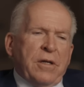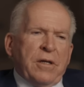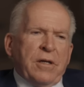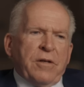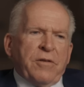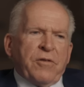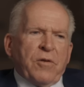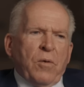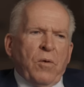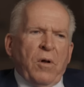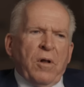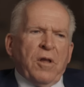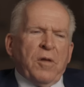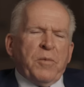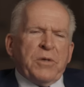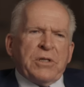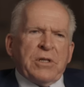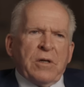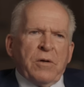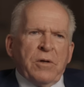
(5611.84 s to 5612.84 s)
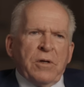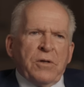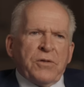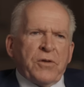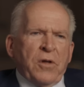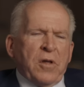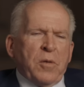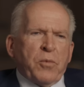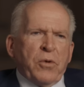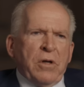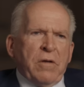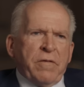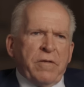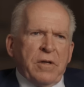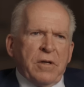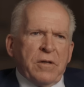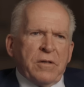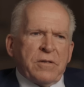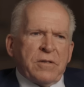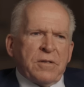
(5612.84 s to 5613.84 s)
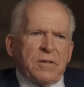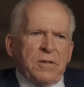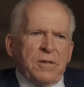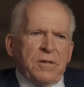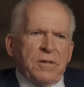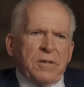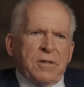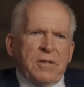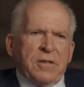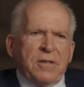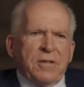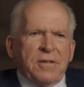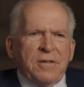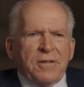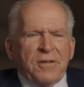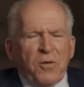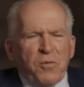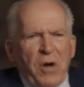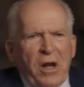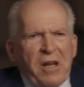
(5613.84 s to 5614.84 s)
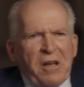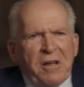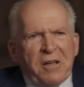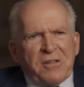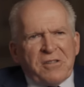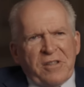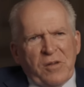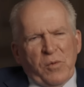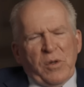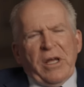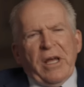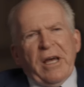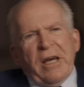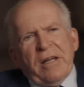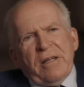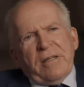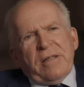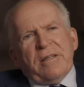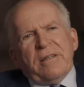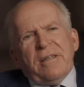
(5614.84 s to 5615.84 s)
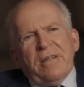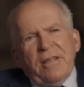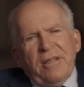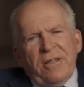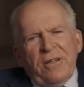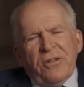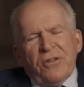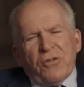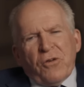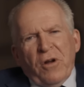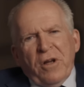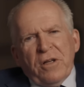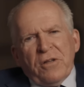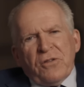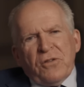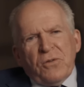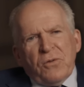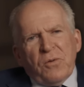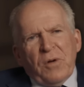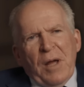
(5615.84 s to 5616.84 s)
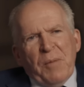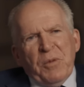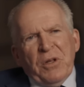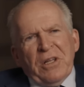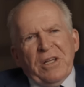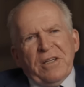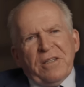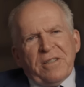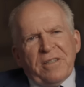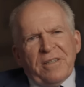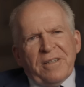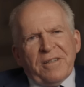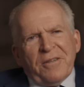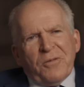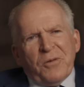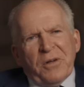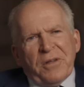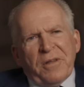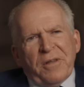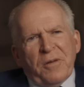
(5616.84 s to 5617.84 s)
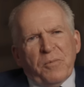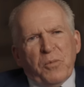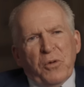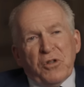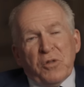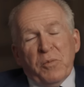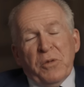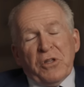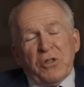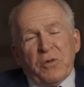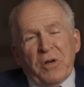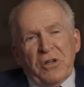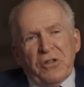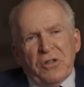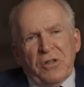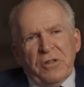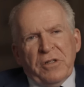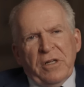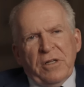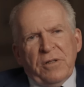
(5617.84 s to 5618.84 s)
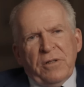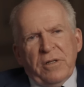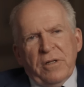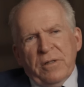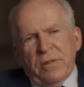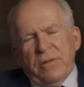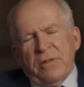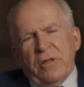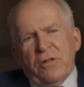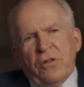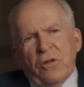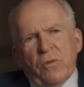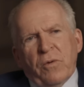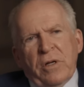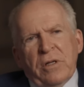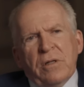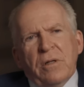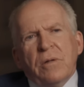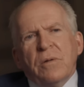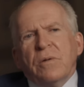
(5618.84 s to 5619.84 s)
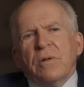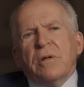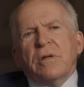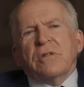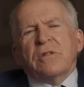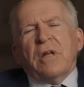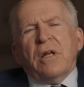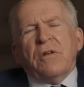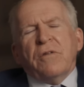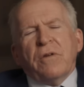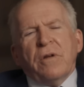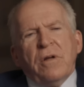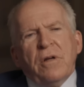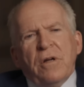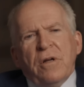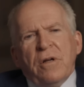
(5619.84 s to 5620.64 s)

And so all the materials, all the briefings, all the readiness that we had, trying to emulate what the Bush administration did to such a great extent,